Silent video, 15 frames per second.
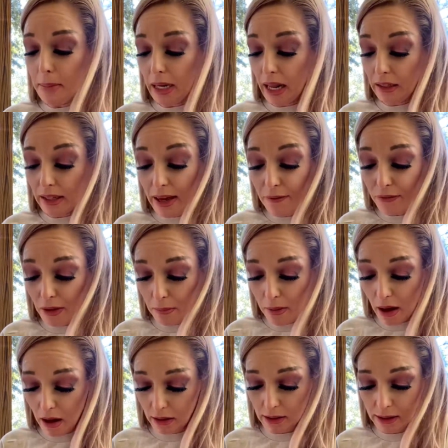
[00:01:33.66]
But I left the
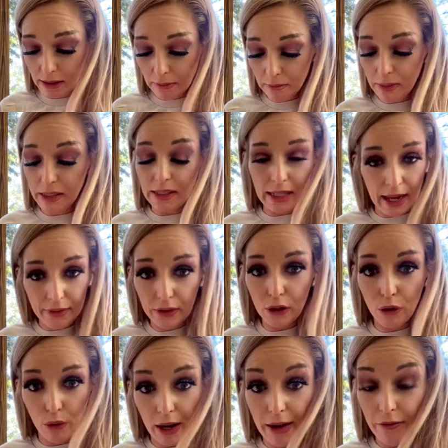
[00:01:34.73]
box beside
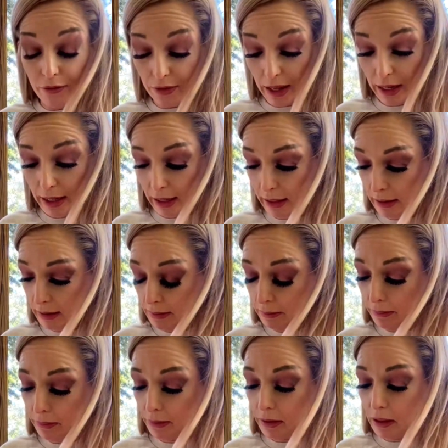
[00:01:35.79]
the grave thinking
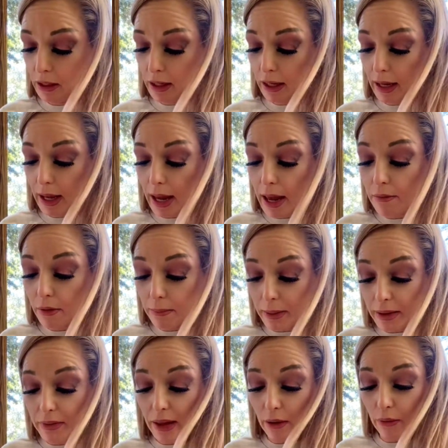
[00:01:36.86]
it would
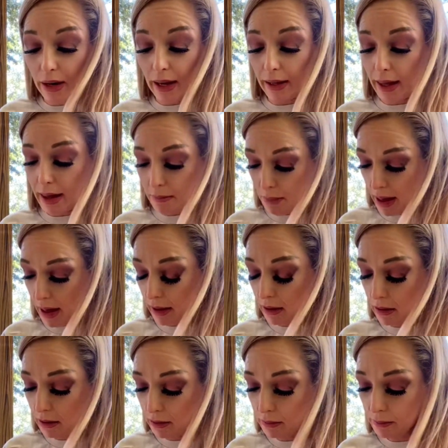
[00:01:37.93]
be there when I came
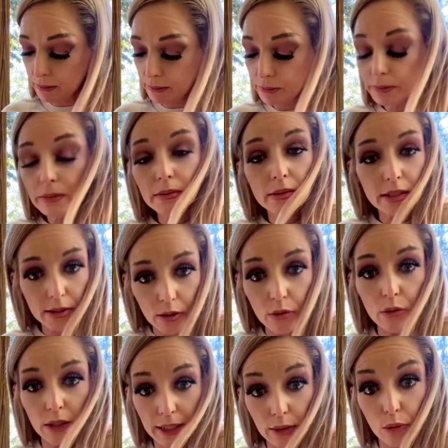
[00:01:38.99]
back.
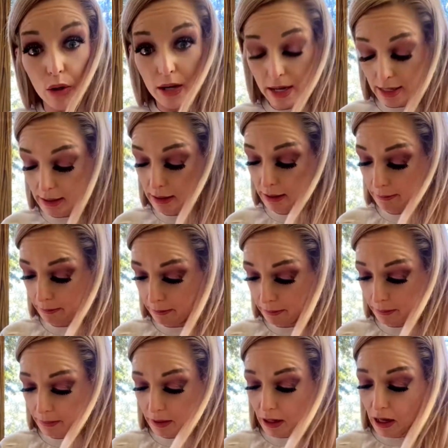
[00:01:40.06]
Well, it was.
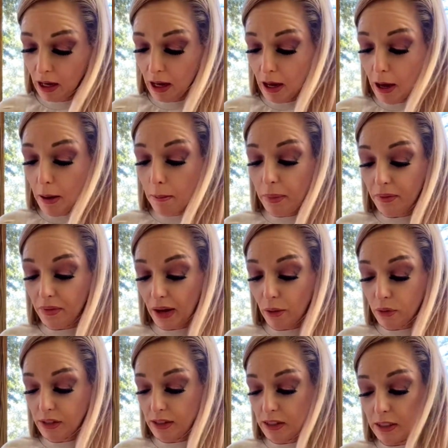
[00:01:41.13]
But
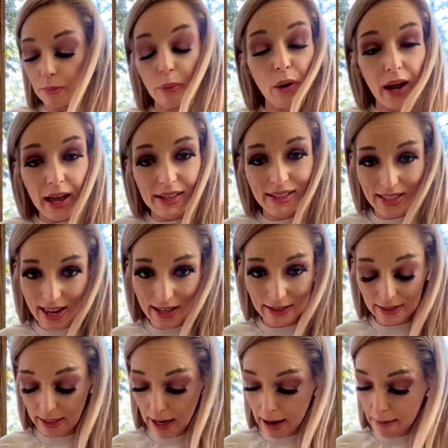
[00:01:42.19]
there was a surprise
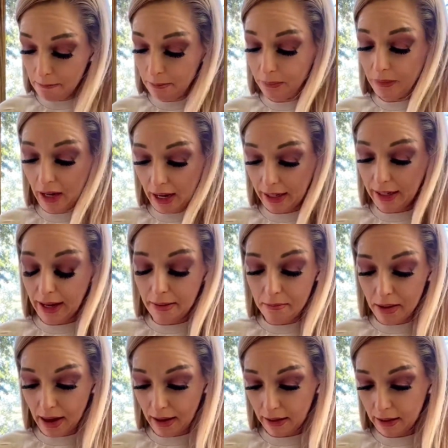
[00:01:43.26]
next time I
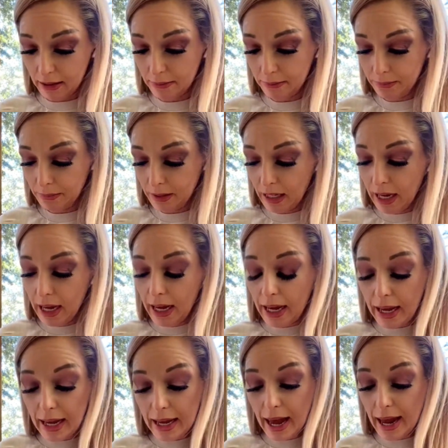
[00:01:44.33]
came back.
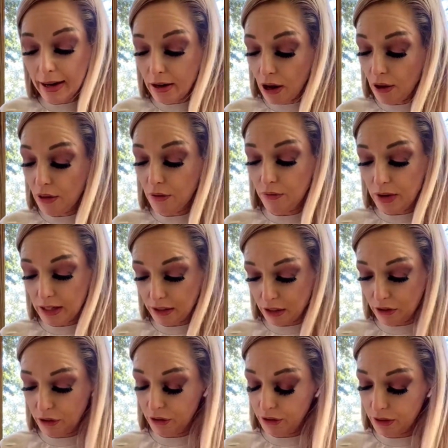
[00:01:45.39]
He had other
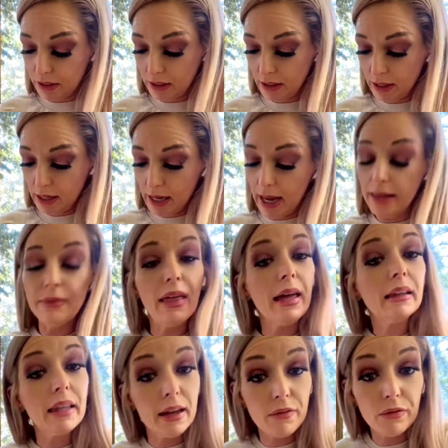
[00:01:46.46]
visitors, and
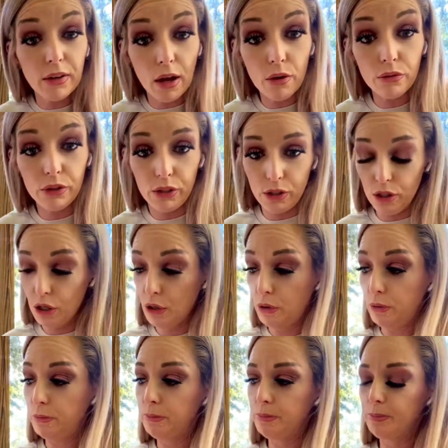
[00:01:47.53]
they left notes
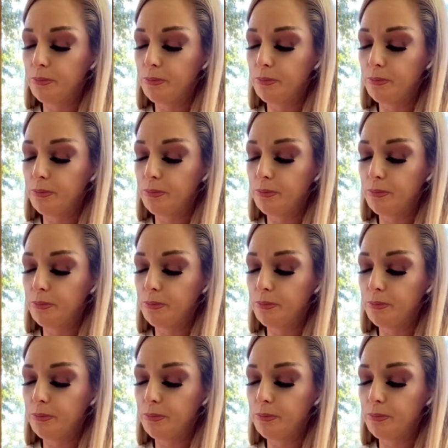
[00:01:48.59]
too.